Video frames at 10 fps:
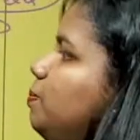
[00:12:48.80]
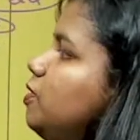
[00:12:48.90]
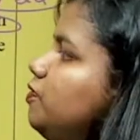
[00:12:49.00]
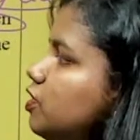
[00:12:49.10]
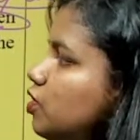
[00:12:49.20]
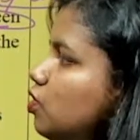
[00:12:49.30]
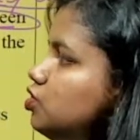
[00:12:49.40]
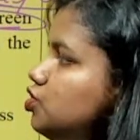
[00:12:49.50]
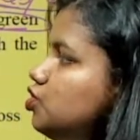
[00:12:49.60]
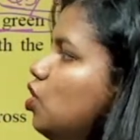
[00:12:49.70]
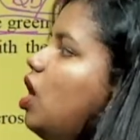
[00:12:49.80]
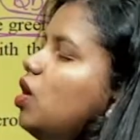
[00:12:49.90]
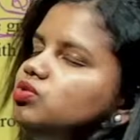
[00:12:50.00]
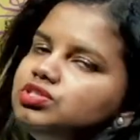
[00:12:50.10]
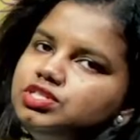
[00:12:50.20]
of a cross, show
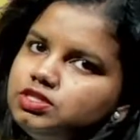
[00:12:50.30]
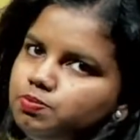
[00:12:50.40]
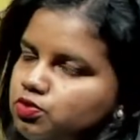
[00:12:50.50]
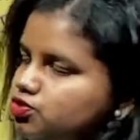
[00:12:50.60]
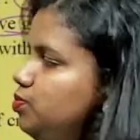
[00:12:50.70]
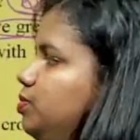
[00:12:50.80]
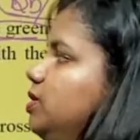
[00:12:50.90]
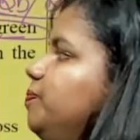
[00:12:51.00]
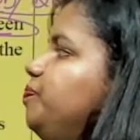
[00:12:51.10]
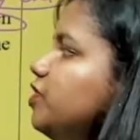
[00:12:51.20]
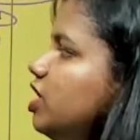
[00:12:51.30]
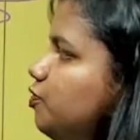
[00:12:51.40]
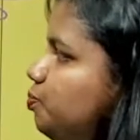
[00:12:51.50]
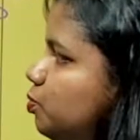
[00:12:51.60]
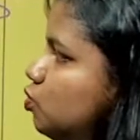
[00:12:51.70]
how is this possible. If
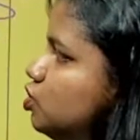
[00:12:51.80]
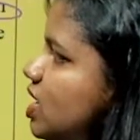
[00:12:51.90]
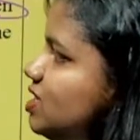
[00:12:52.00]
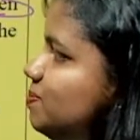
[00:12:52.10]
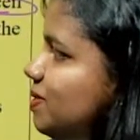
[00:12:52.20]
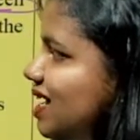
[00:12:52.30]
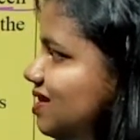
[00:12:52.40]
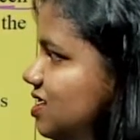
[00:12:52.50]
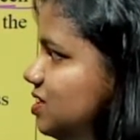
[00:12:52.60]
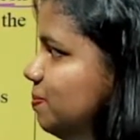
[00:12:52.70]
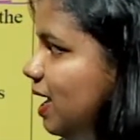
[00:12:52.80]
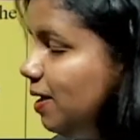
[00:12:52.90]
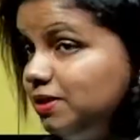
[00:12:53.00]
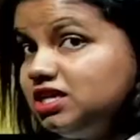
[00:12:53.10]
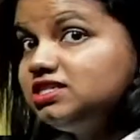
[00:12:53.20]
Pooja's brother's
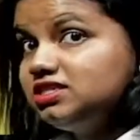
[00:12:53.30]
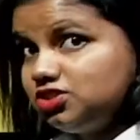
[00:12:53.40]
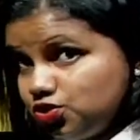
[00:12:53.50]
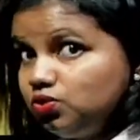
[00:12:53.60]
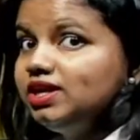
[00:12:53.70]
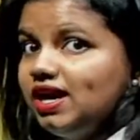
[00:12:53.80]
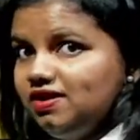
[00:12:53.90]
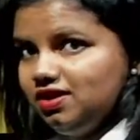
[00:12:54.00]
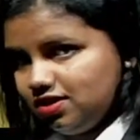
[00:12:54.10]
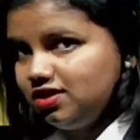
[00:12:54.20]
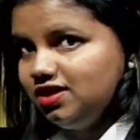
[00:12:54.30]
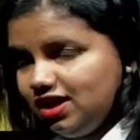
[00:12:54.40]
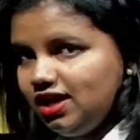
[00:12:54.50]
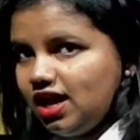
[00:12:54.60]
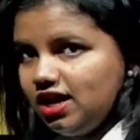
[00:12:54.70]
babies should get
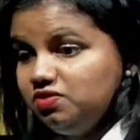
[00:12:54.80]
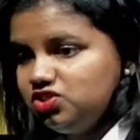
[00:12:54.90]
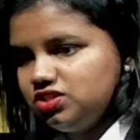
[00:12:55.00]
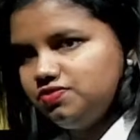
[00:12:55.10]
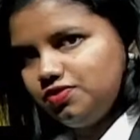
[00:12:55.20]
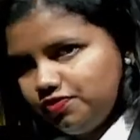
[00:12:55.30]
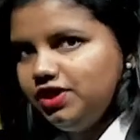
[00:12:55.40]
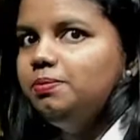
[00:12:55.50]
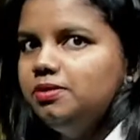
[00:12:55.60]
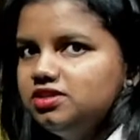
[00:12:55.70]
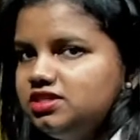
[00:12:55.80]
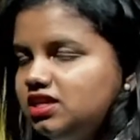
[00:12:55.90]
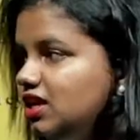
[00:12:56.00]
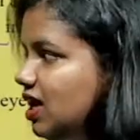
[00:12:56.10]
green eye, which is 50%,